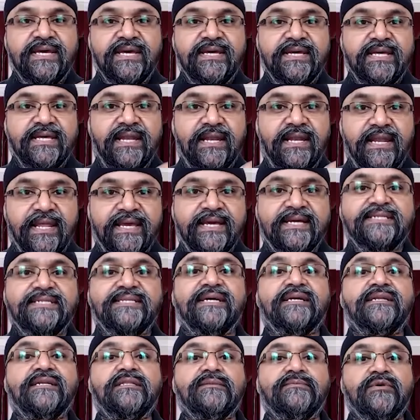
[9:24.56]
a link
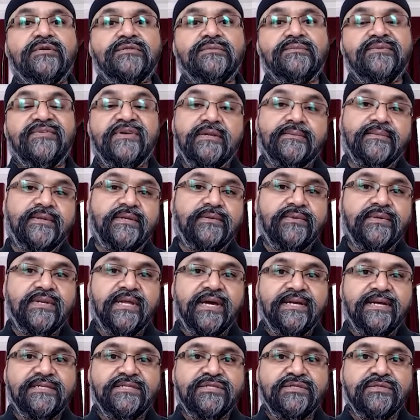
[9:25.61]
down at the bottom if anybody would
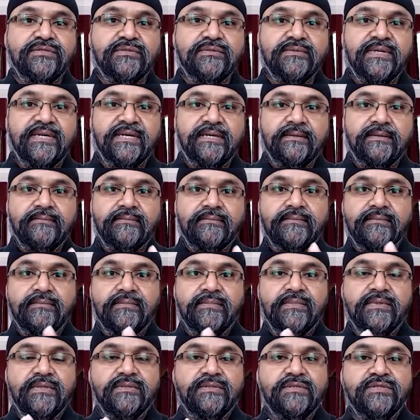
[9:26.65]
like to um,
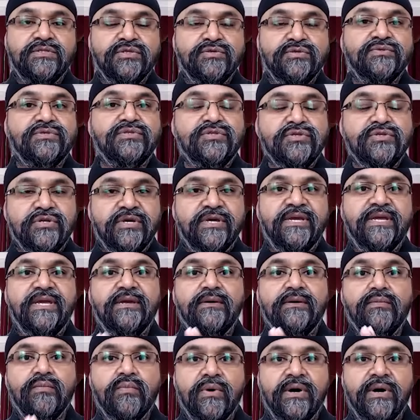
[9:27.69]
to
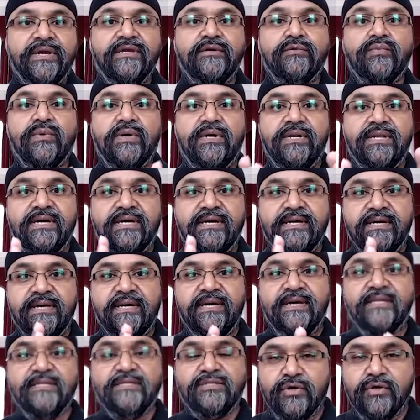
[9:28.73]

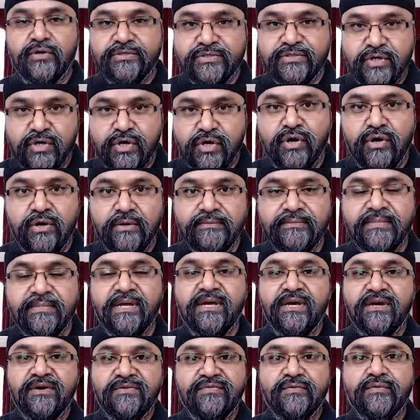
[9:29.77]
sukhiwahiwala.com
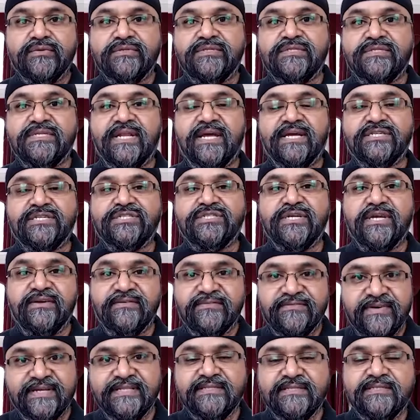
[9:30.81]
forward slash
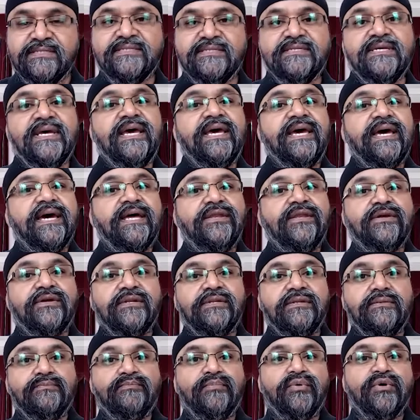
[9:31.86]
events and you
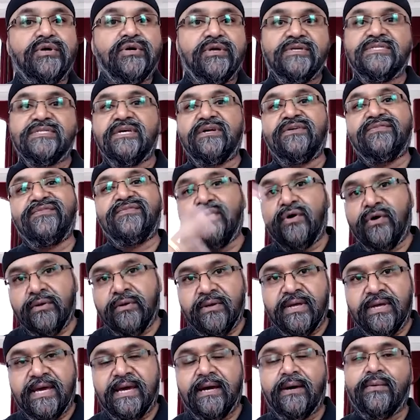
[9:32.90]
can book yourself
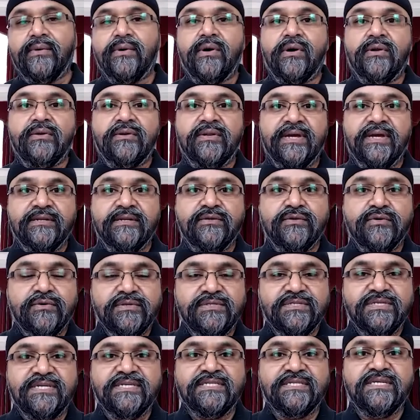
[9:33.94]
on our online
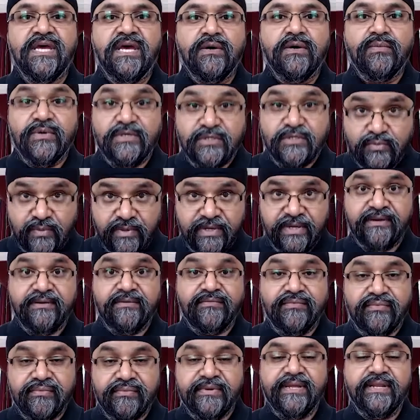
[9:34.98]
courses which we're
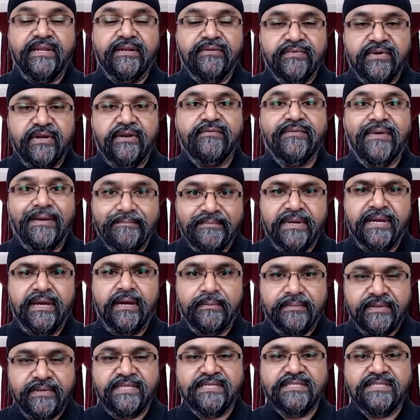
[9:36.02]
really really ramping
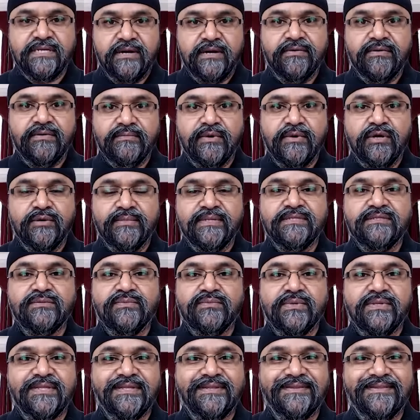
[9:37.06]
up at this current moment
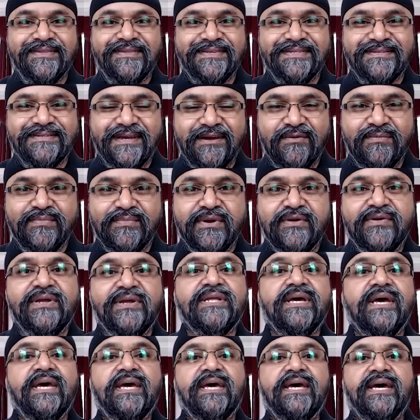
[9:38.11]
within this current period
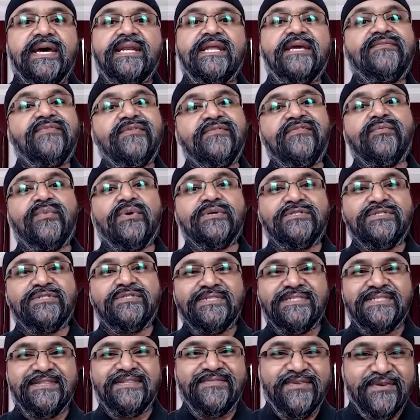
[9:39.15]
and even if you're watching this
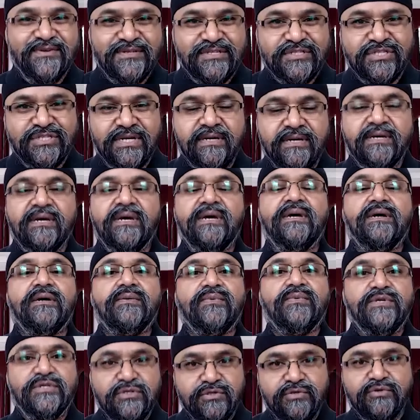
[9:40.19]
in the future
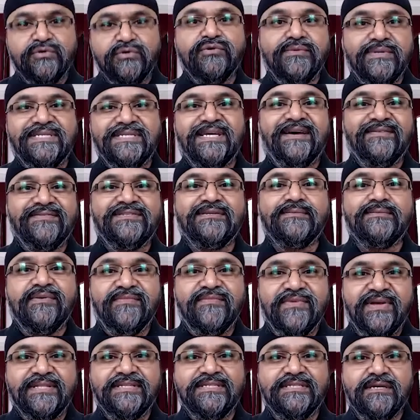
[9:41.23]
we should always have some
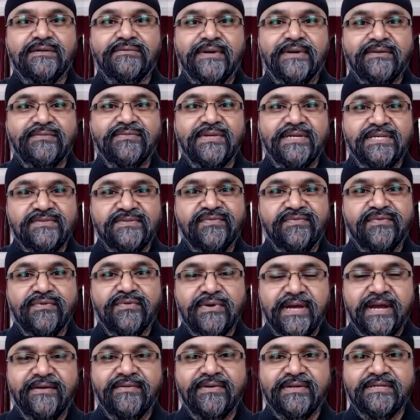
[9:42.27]
events around these four
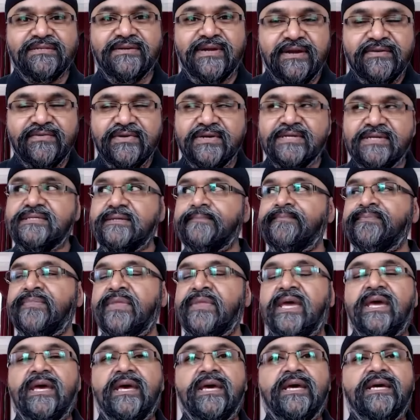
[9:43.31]
character areas
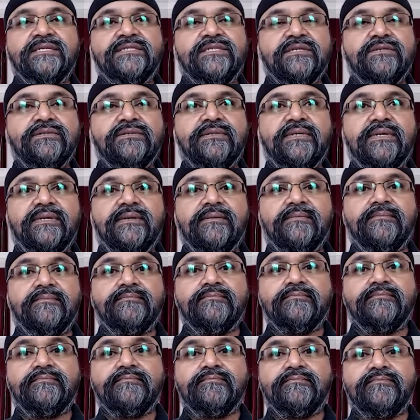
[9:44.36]
so
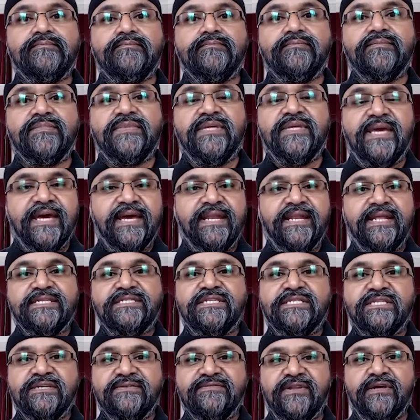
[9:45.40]
the
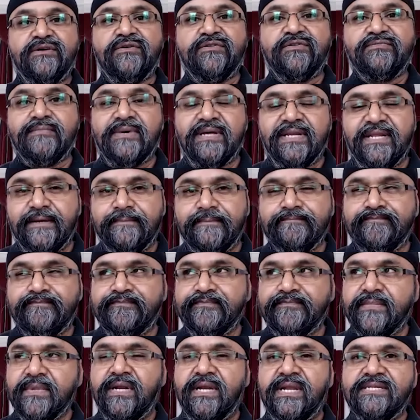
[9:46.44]
energetic flow of money.
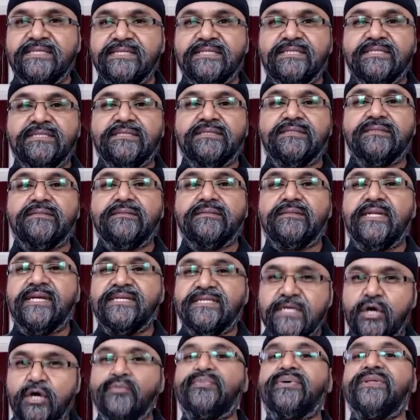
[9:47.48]
Let's let's
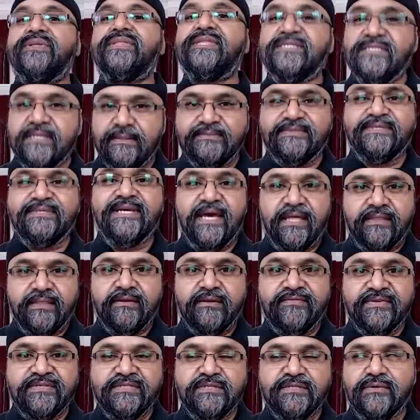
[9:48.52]
open this up together
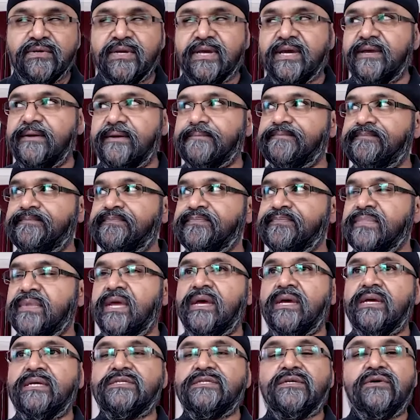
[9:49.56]
if it's okay.
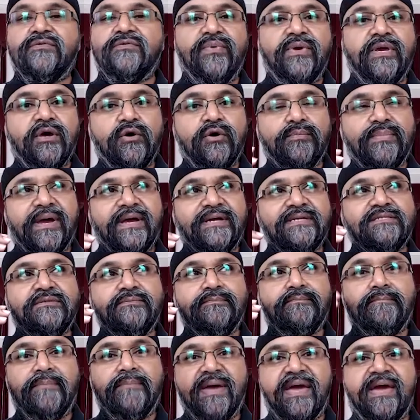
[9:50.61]
So if we go back to
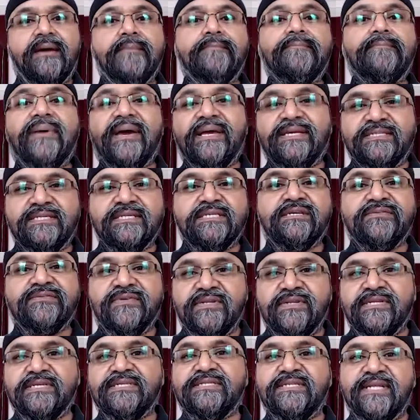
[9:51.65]
bare basics of
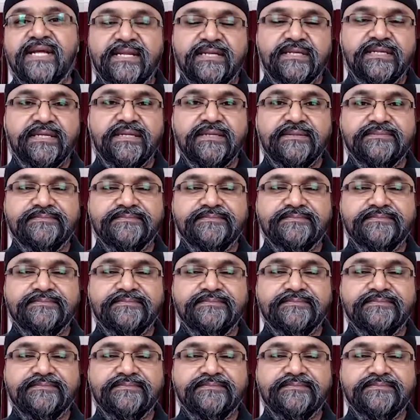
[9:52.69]
understanding.